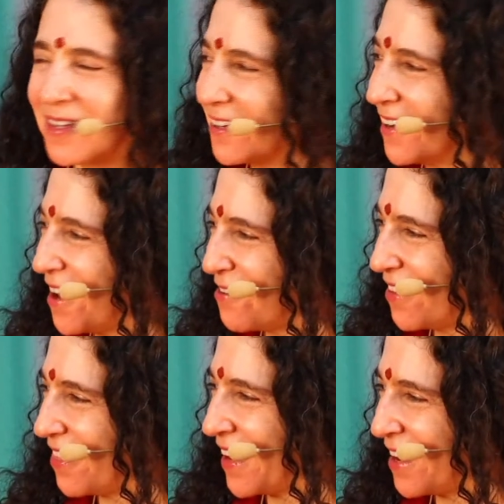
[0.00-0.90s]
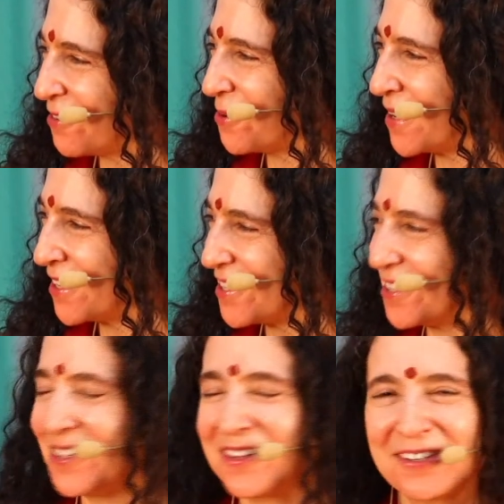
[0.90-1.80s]
there? Everything I ever wanted
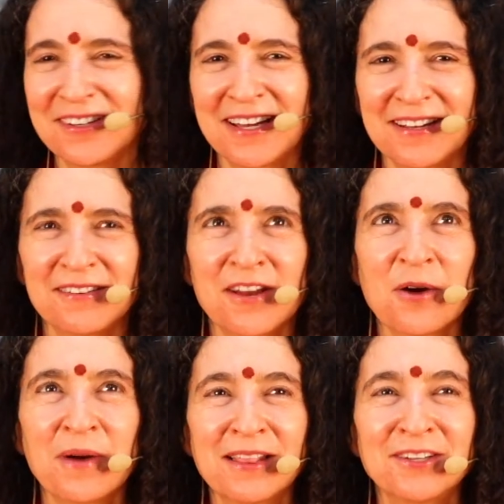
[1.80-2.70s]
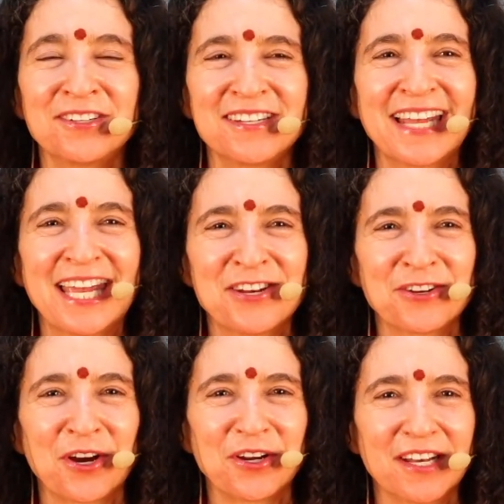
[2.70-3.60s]
to learn, I learned in
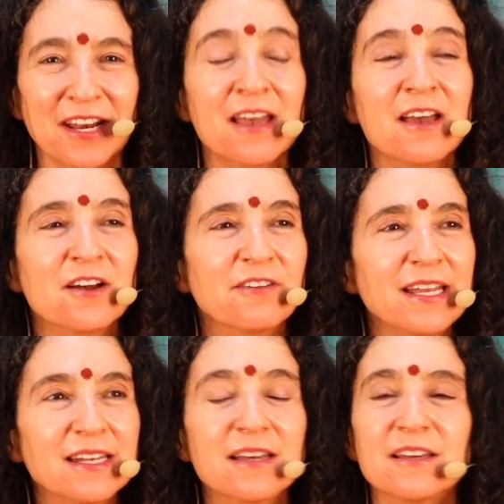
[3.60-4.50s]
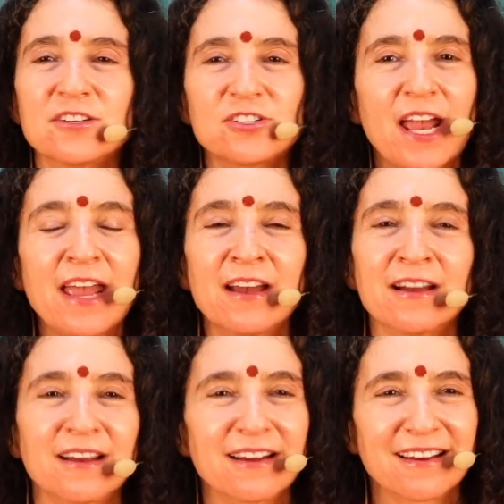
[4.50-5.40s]
kindergarten. Right?
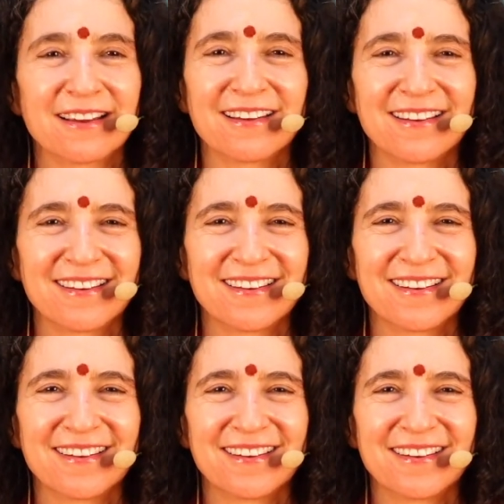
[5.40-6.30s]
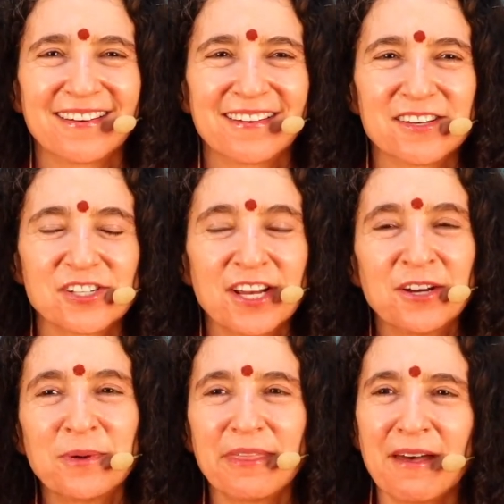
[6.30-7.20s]
Share
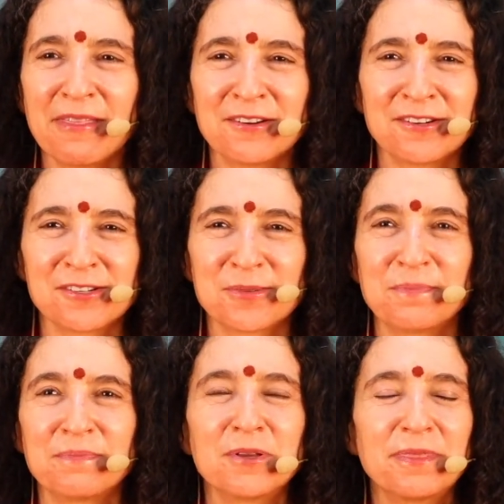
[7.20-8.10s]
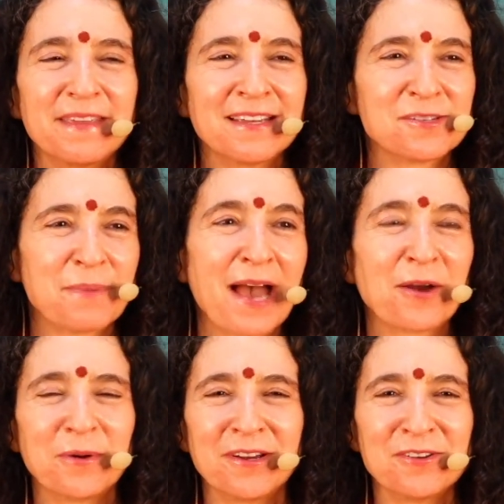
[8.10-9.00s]
with others. Put things
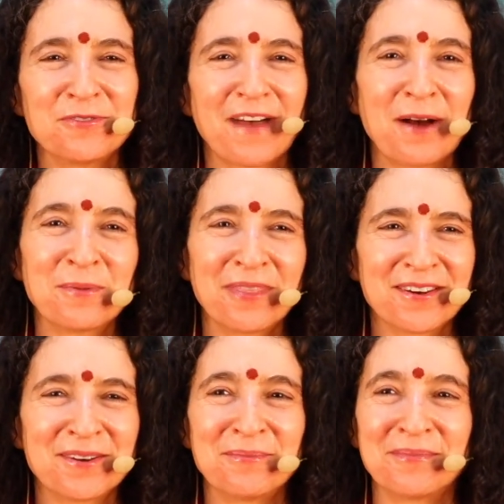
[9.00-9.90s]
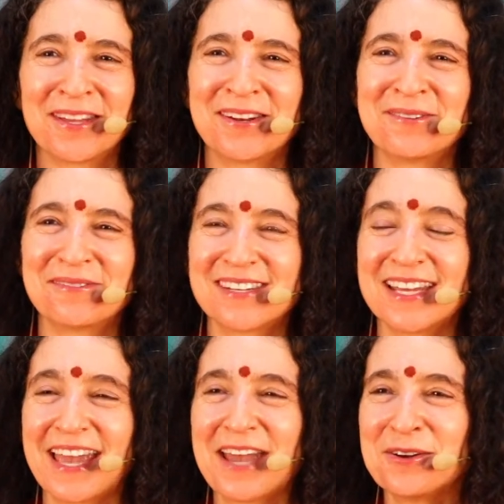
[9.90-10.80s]
back where you found them.
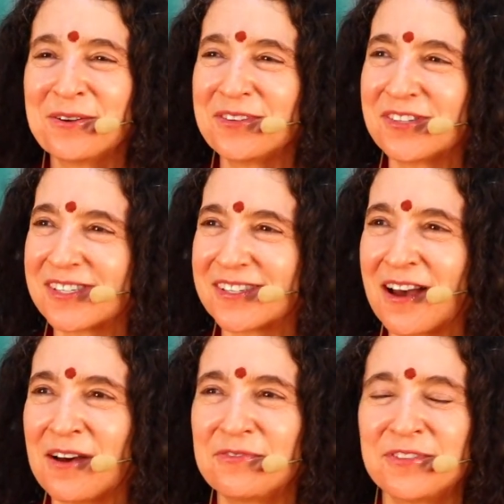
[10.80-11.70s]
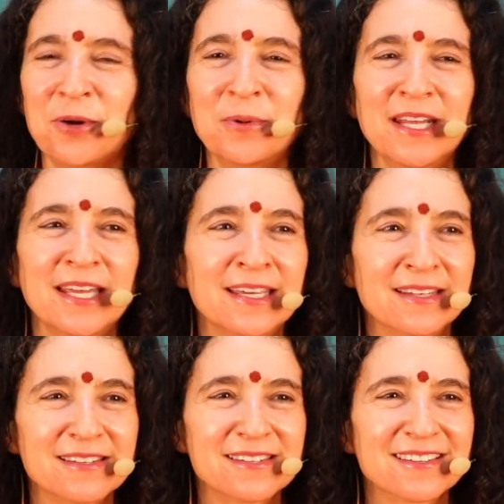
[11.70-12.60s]
Take care of your stuff. Don't
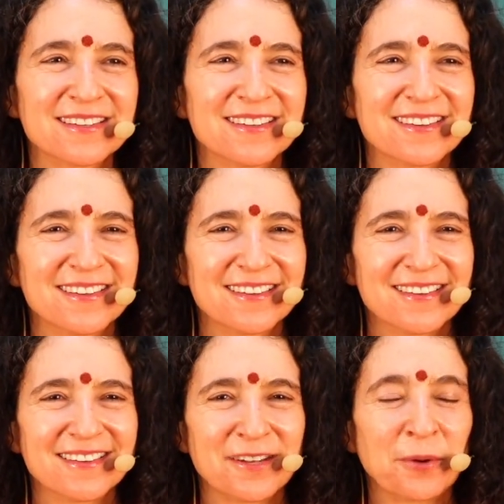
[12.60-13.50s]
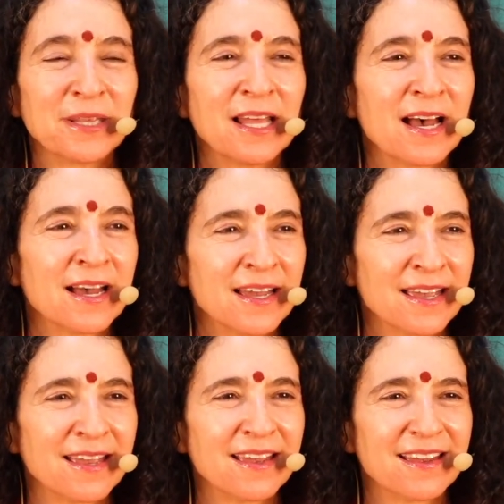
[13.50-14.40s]
hit. Don't
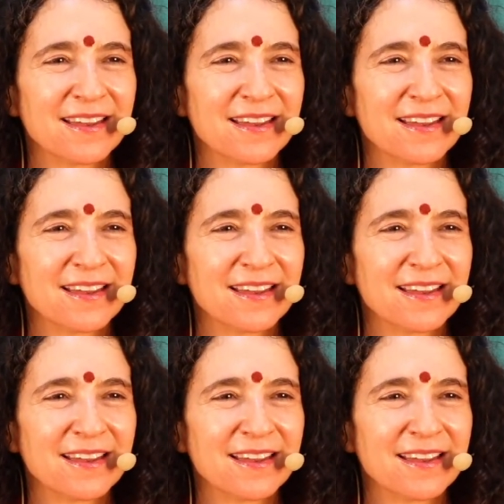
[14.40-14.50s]
lie.